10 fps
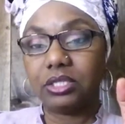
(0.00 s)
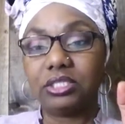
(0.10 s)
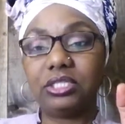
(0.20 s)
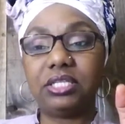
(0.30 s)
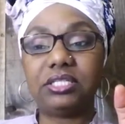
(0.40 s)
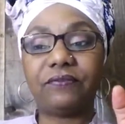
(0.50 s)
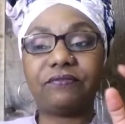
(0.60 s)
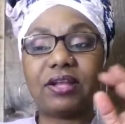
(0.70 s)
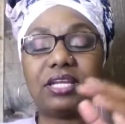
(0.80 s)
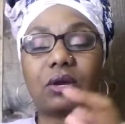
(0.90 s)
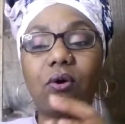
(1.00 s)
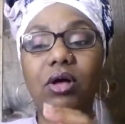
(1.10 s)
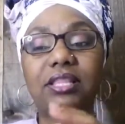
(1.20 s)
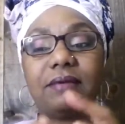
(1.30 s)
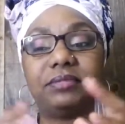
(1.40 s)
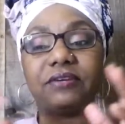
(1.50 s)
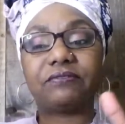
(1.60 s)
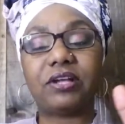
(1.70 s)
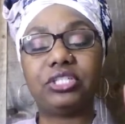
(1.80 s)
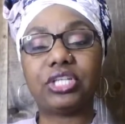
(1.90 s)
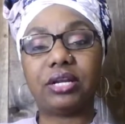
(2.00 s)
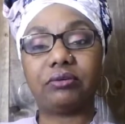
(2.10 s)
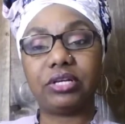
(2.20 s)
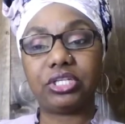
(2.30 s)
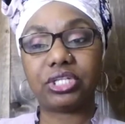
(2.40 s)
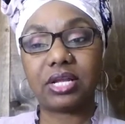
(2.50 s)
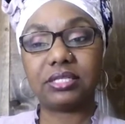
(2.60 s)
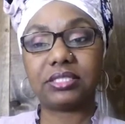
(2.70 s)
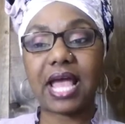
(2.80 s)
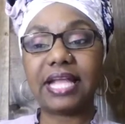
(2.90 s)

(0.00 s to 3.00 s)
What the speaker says: they call them different generations.